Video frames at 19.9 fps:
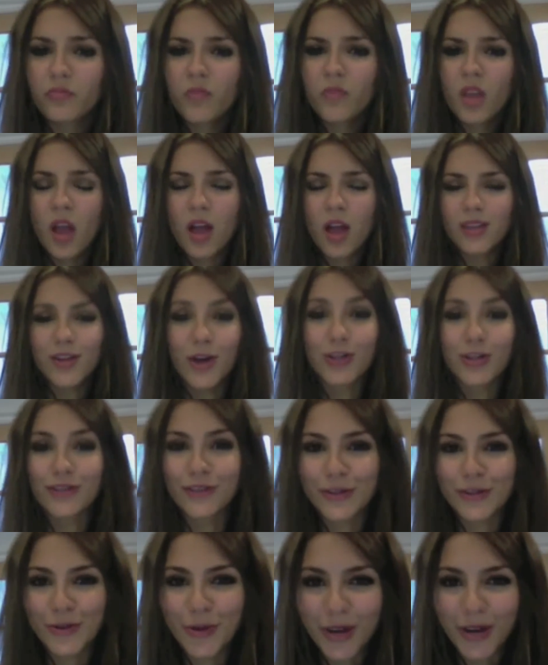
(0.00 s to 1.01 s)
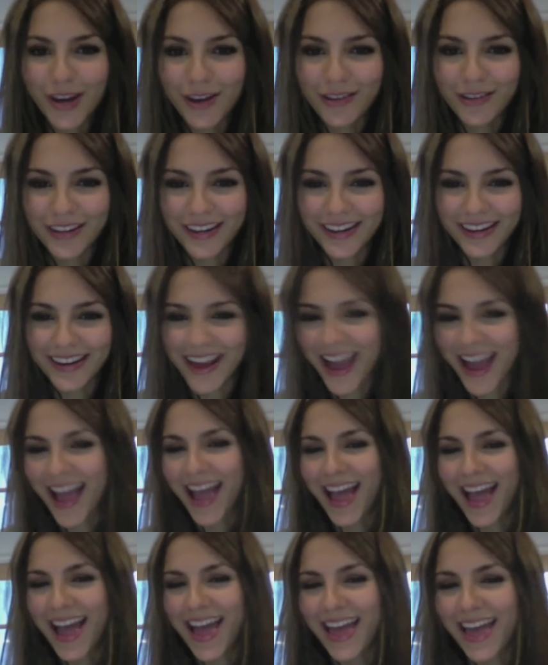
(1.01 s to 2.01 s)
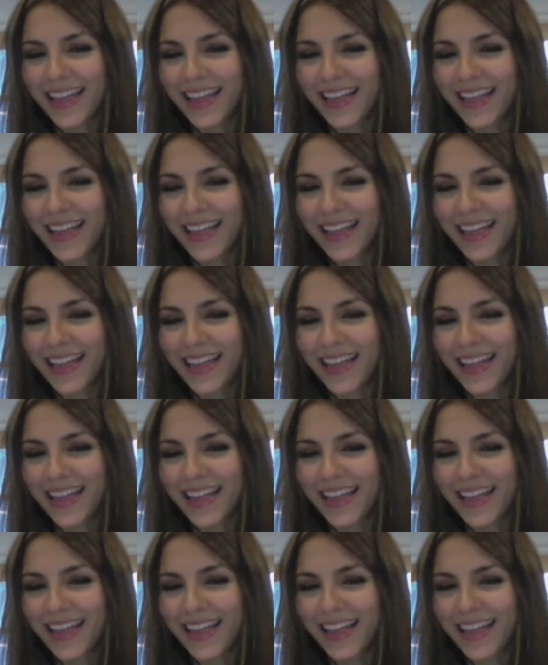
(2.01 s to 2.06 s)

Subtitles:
etc. My favorite